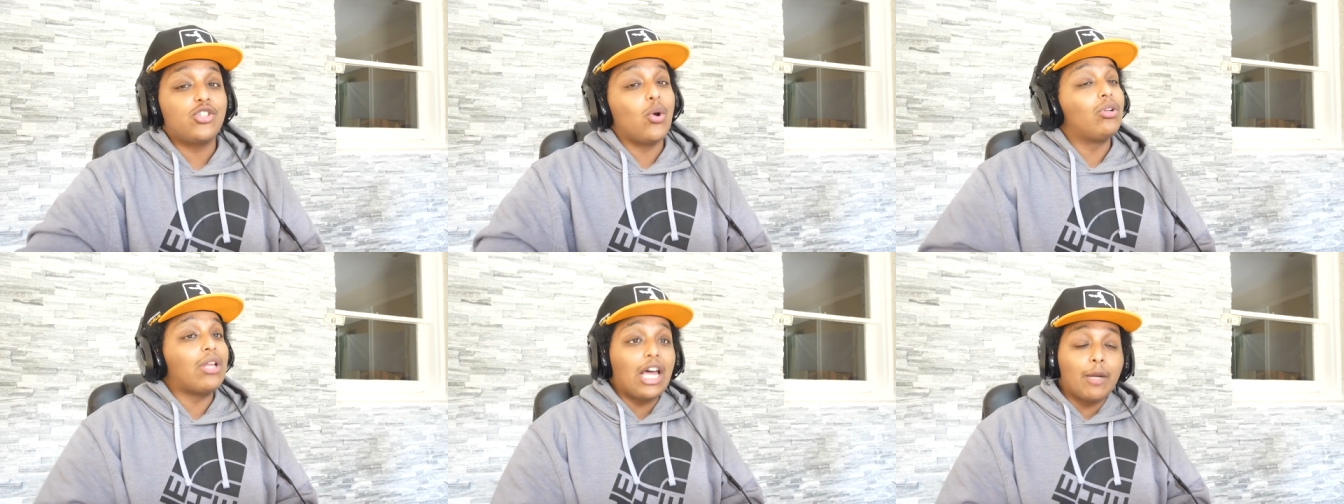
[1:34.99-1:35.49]
So
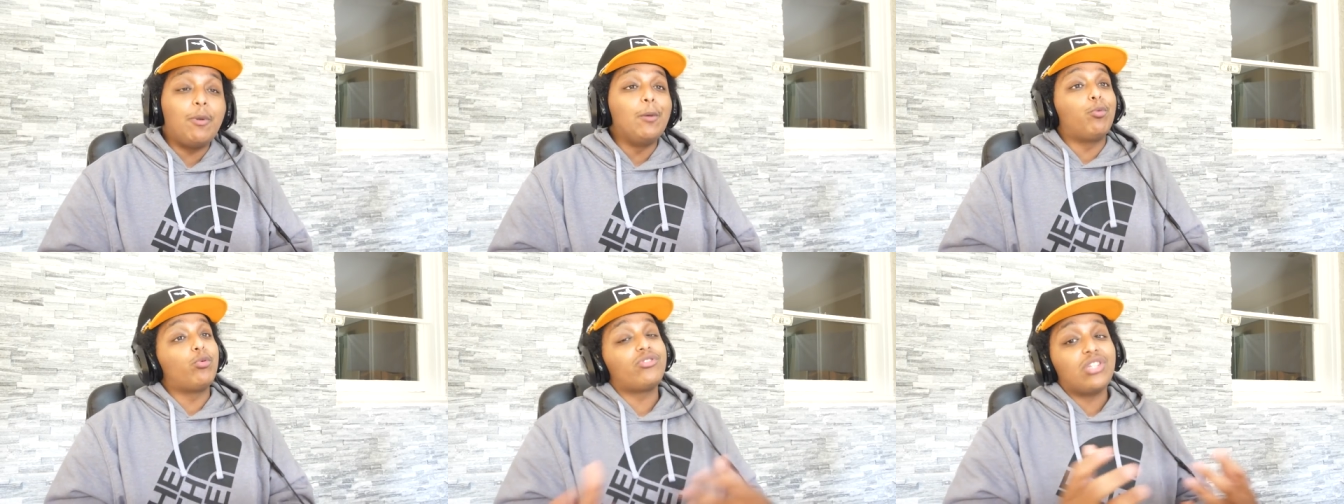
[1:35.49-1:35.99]
a lot of
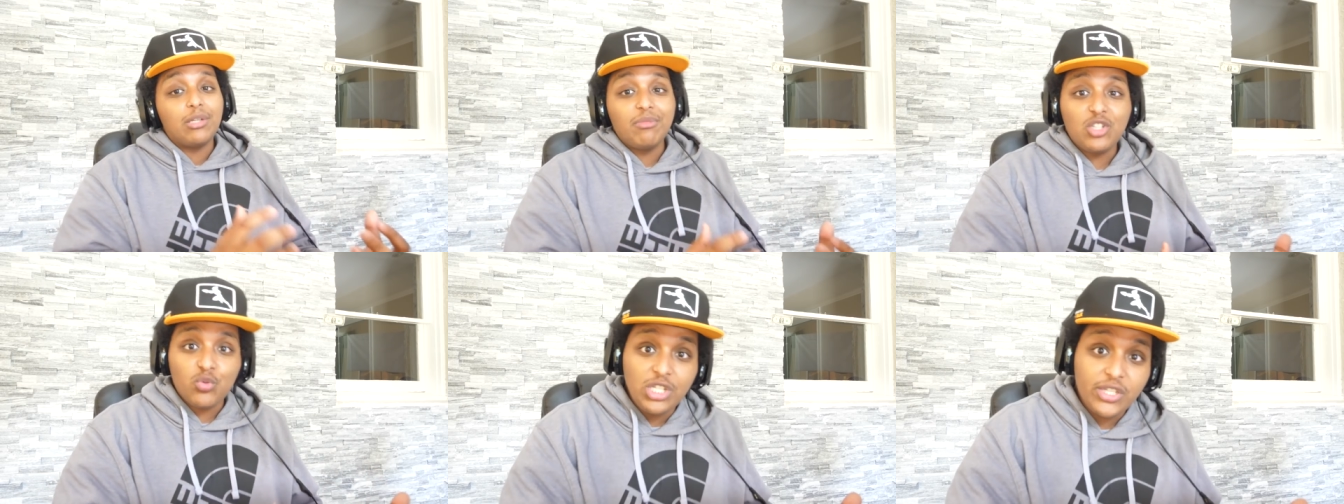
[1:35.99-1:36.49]
people were sending
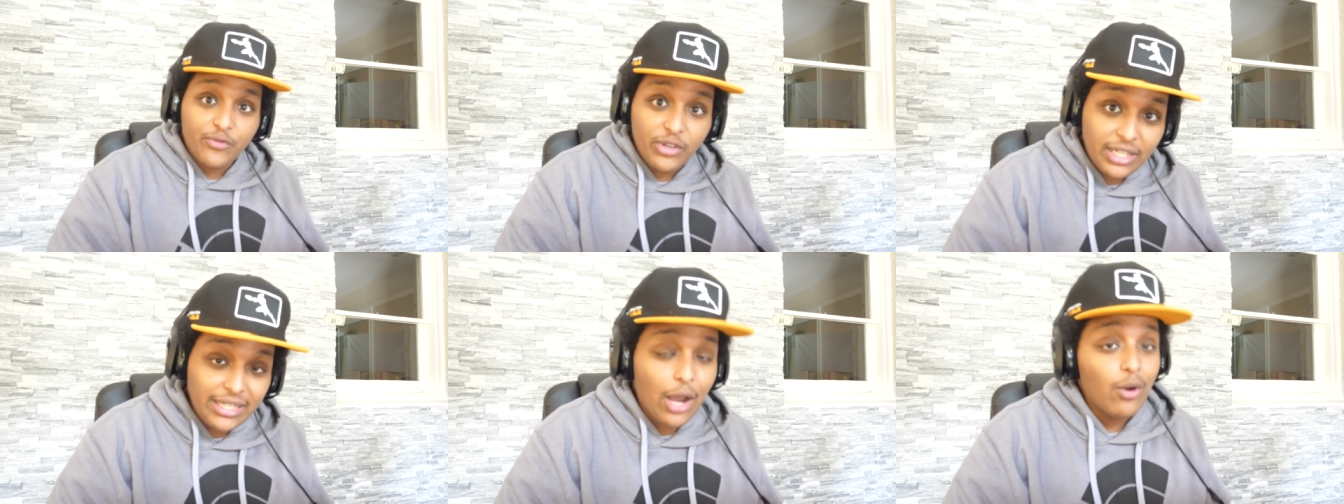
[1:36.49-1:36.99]
me tweets
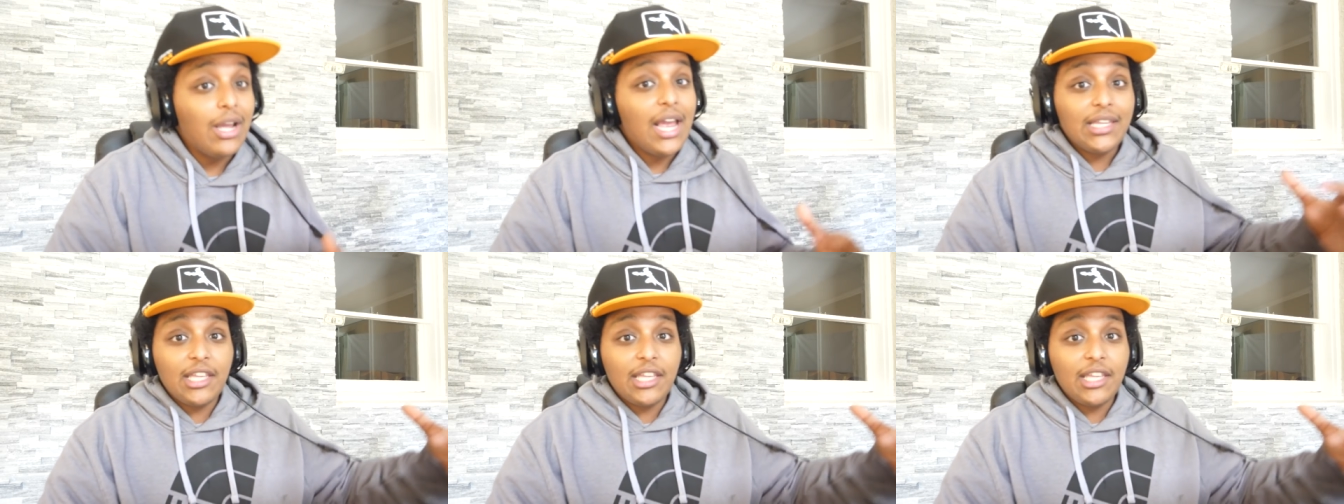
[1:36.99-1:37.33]
freaking out.